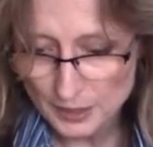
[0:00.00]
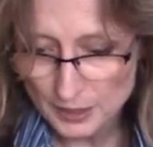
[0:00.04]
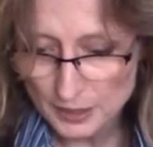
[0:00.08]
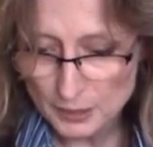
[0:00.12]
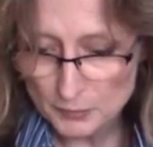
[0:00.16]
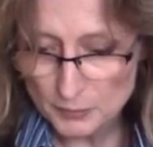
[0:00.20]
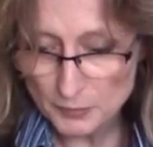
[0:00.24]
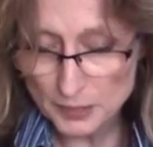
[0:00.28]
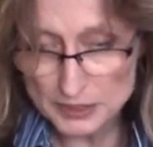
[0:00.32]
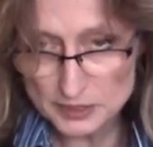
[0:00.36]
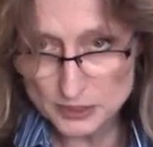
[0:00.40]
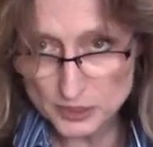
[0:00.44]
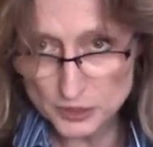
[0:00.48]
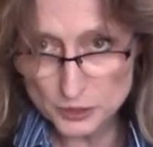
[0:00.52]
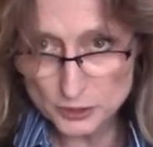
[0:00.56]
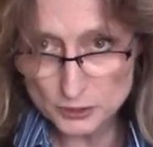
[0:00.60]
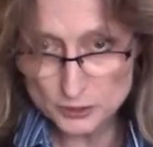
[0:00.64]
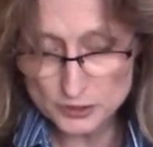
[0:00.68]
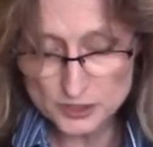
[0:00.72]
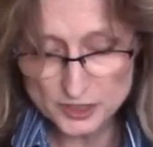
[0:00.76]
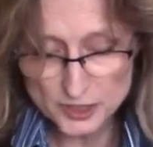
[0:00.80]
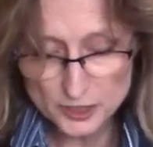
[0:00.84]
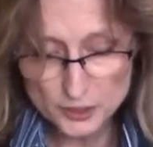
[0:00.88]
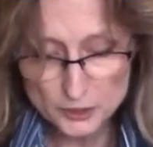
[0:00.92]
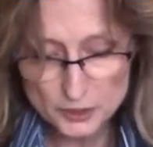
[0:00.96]
Mine's a
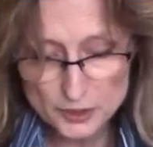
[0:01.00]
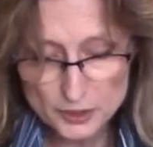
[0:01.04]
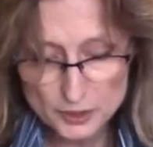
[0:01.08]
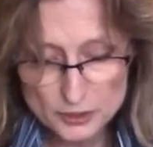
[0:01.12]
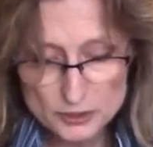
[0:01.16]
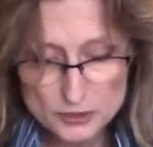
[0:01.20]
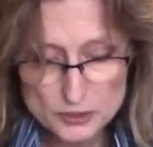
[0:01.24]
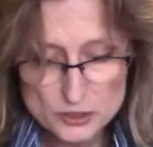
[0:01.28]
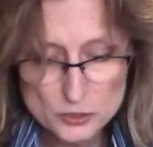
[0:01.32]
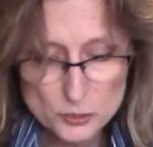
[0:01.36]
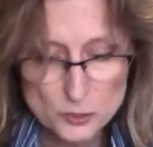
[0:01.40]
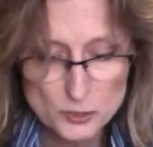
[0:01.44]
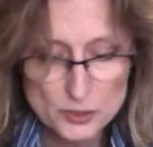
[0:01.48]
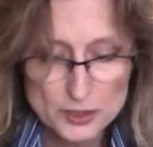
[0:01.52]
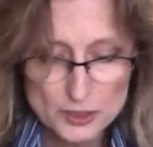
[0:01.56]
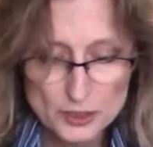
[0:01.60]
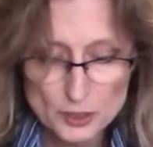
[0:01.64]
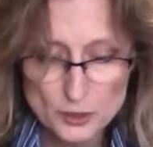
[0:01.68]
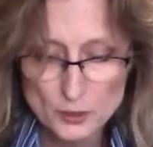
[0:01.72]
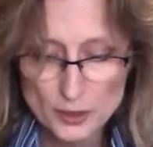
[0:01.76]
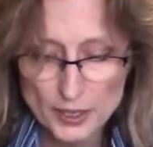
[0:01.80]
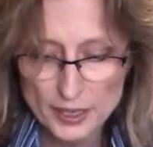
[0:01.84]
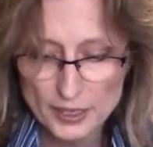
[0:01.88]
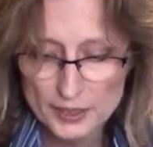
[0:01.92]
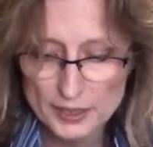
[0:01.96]
2-seater here, so we're going to
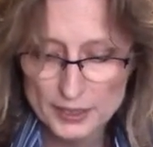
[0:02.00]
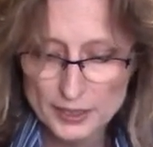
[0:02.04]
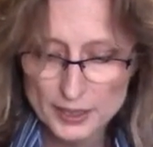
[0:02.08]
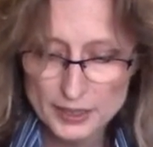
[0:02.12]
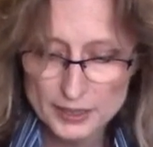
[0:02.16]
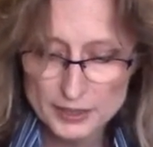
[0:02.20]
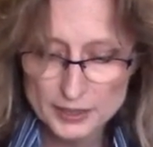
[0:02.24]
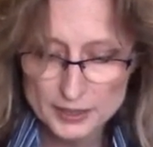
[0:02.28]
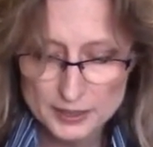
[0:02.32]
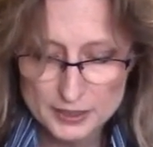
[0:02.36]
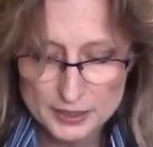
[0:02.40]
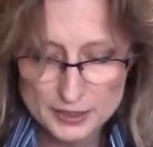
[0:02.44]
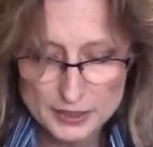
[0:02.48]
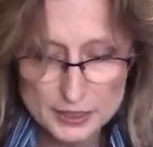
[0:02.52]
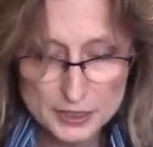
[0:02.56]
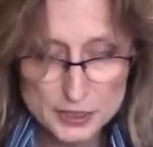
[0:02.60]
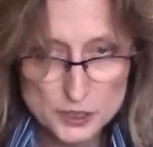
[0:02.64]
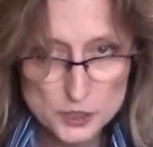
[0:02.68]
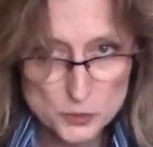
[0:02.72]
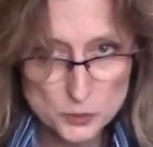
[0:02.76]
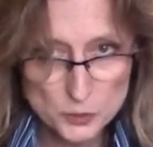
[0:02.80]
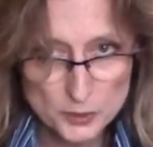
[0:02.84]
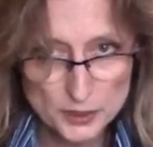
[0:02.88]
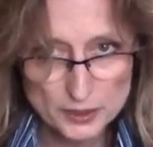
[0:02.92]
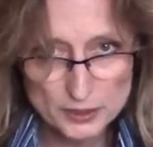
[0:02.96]
crack an egg into
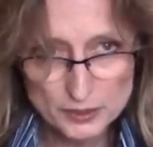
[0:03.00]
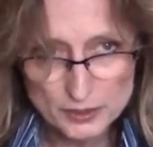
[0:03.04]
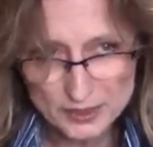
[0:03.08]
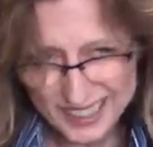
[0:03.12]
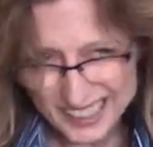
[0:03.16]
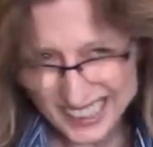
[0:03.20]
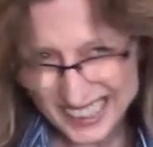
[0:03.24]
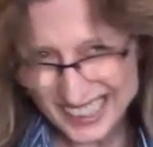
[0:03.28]
each well.